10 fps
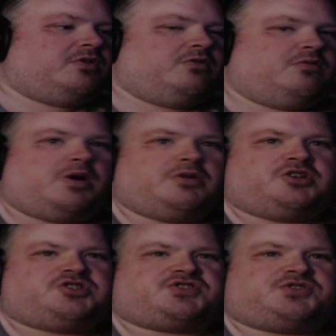Why don't I
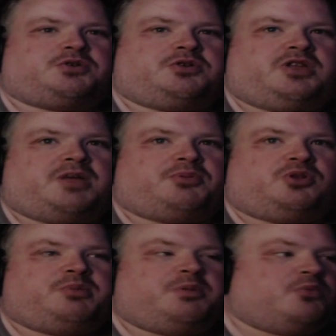just turn it up a
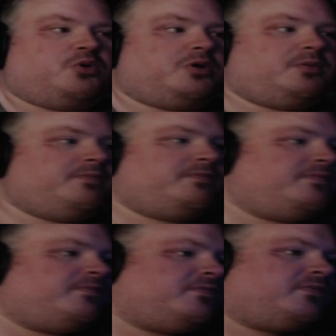little bit more?
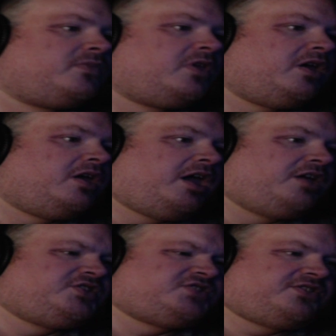At
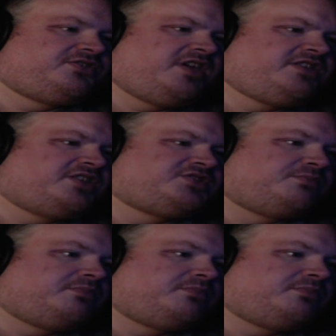least I think that's the